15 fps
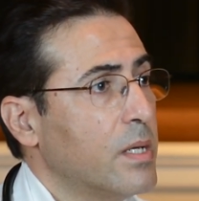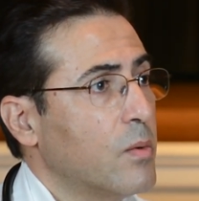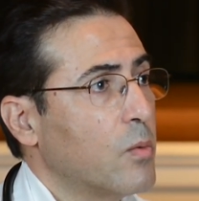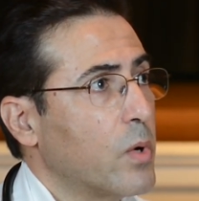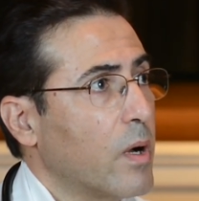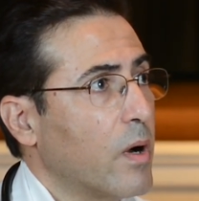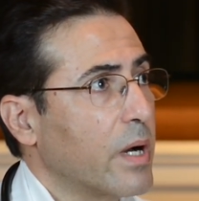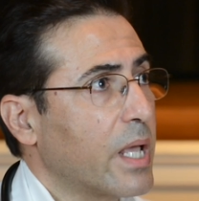
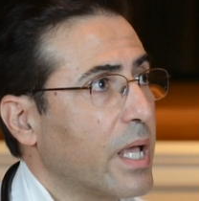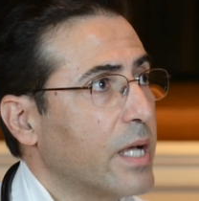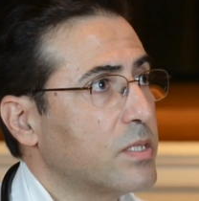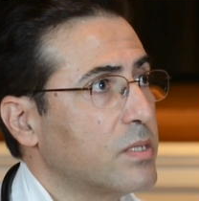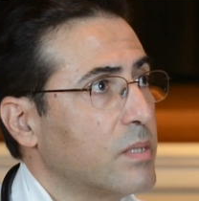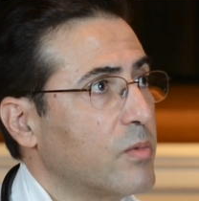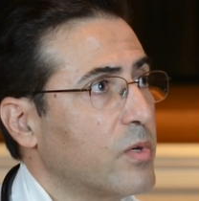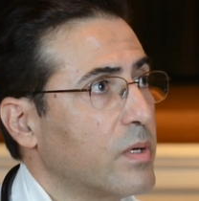We are
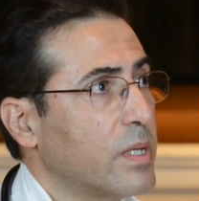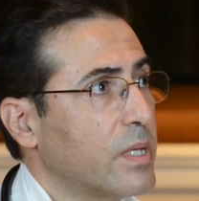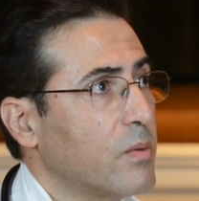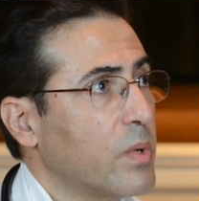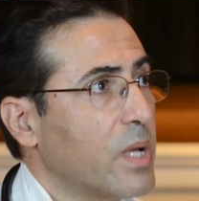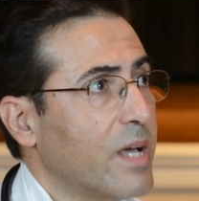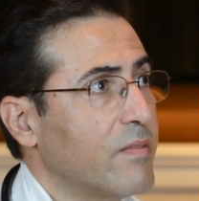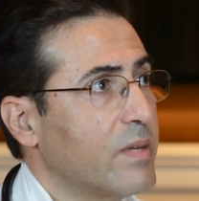catching them early, and
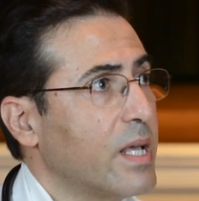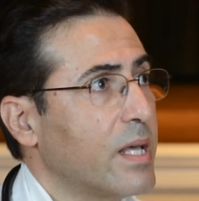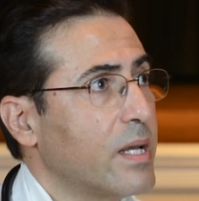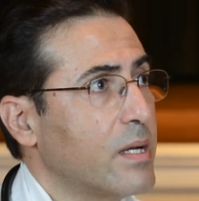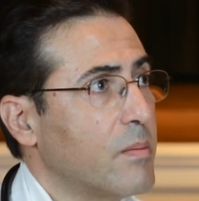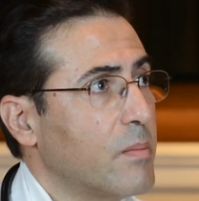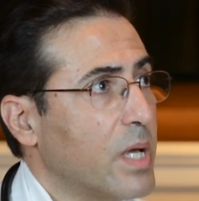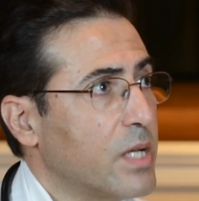we haven't had
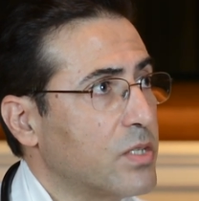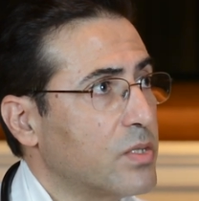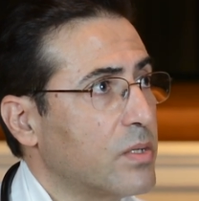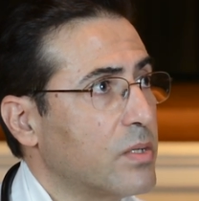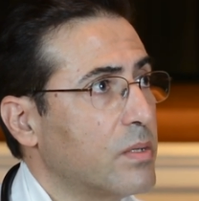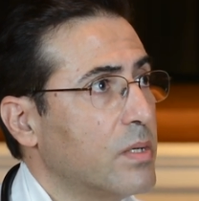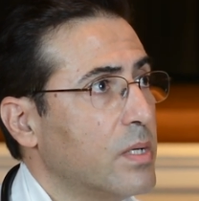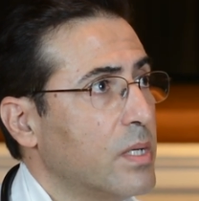any major